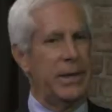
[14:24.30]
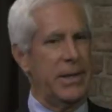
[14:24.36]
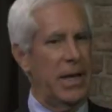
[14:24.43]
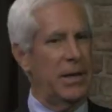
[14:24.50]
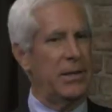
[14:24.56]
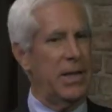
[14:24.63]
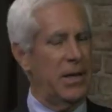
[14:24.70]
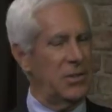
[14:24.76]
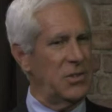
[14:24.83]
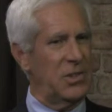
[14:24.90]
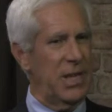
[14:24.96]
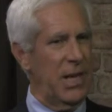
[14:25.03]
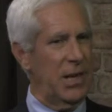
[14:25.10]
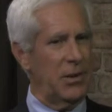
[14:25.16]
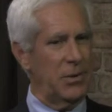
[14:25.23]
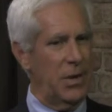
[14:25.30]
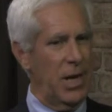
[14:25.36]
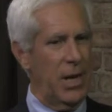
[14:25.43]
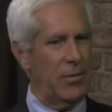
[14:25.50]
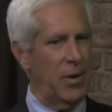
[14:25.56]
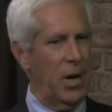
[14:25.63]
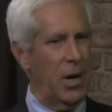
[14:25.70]
downtown Seattle, you
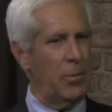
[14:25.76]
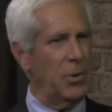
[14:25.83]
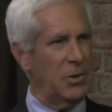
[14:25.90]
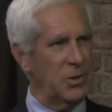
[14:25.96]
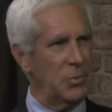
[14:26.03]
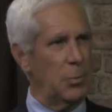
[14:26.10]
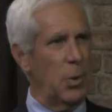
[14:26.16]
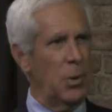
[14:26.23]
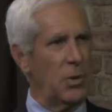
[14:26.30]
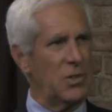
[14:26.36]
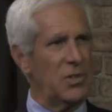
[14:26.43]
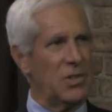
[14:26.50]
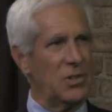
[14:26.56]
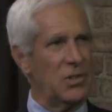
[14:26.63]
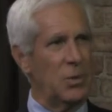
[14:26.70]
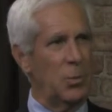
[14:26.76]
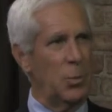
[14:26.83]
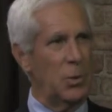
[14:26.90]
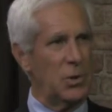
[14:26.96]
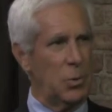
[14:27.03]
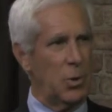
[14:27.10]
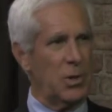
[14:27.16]
have a hub and spoke system,
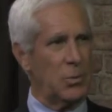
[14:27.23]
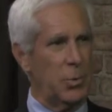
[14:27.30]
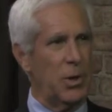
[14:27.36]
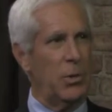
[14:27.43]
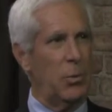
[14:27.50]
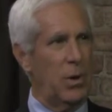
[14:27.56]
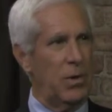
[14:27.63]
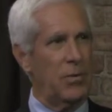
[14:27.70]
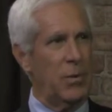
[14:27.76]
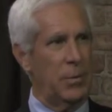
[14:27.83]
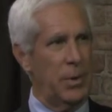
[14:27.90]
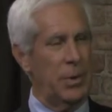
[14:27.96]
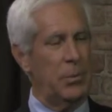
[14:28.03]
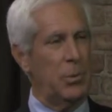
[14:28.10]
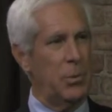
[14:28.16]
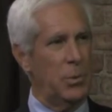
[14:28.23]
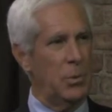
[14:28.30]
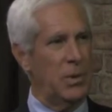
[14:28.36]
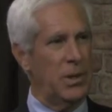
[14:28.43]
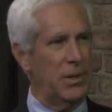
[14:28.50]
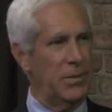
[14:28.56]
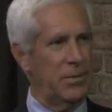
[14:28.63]
which works pretty well for people who
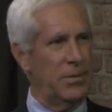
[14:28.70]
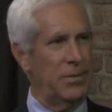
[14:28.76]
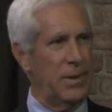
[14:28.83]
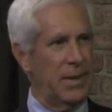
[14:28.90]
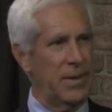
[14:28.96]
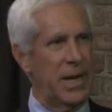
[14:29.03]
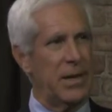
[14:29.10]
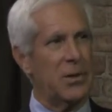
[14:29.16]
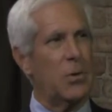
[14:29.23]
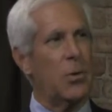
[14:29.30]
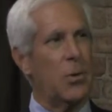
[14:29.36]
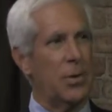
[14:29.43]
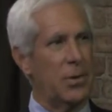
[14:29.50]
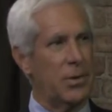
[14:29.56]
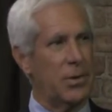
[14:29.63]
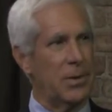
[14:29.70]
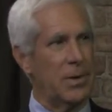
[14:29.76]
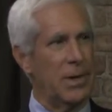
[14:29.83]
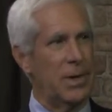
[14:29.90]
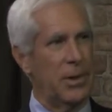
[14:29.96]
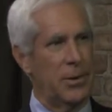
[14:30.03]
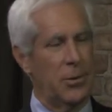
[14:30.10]
live in that corridor,
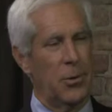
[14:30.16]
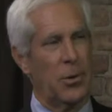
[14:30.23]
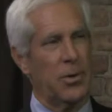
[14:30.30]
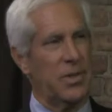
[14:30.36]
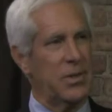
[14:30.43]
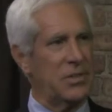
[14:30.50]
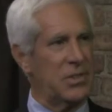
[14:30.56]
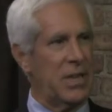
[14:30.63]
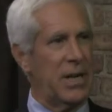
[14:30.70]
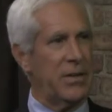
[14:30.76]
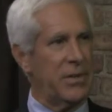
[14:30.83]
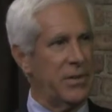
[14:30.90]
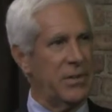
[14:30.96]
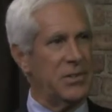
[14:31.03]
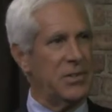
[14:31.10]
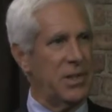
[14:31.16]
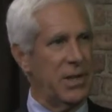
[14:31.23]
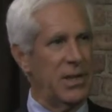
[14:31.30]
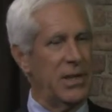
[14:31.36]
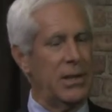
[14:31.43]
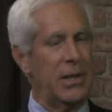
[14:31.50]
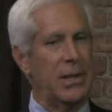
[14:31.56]
north and south of the
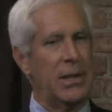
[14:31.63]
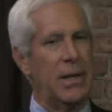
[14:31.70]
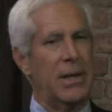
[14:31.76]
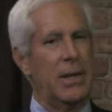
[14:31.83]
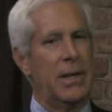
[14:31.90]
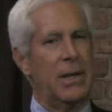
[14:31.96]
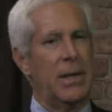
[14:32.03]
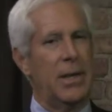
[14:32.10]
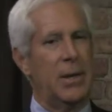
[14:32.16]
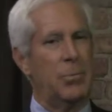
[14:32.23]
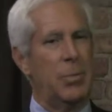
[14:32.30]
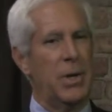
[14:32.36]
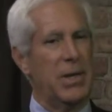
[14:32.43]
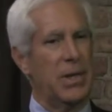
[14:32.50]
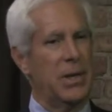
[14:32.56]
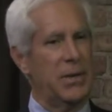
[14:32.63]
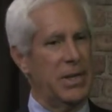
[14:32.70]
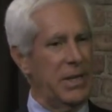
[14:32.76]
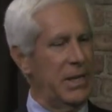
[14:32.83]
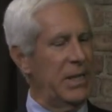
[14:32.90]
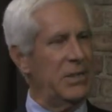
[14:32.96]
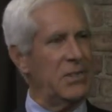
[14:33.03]
city. But on
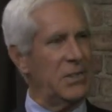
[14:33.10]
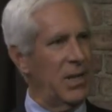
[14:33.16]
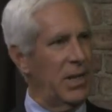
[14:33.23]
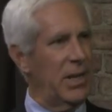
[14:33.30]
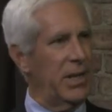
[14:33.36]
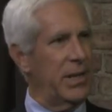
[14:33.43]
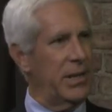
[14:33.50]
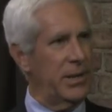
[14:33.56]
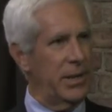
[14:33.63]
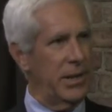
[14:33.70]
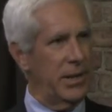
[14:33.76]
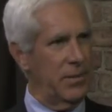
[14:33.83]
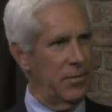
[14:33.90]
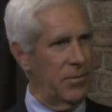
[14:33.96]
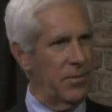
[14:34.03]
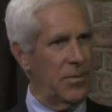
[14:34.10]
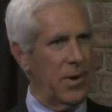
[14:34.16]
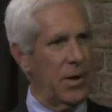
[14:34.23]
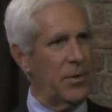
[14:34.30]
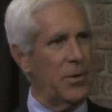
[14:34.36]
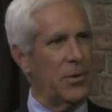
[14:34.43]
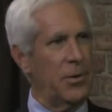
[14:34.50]
the east side and
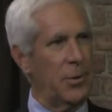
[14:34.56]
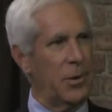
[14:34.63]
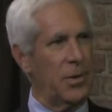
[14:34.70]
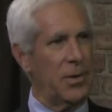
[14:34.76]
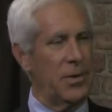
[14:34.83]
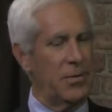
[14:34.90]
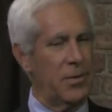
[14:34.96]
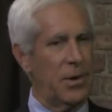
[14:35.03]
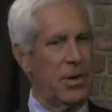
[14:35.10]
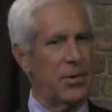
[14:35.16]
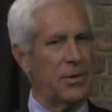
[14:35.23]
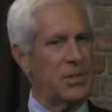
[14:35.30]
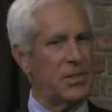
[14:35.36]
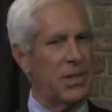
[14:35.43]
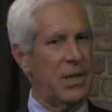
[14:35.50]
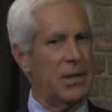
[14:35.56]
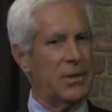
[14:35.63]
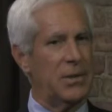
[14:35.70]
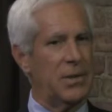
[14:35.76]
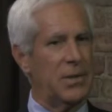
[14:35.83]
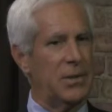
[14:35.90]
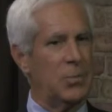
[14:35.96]
farther north and farther
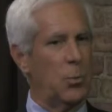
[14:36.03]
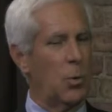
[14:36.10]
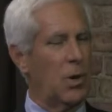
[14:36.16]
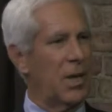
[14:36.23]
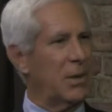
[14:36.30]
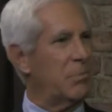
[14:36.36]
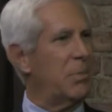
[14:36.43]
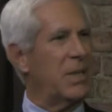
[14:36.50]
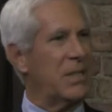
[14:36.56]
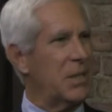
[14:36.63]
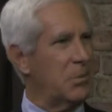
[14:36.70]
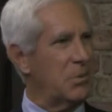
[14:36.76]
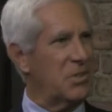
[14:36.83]
south, it's more like pickup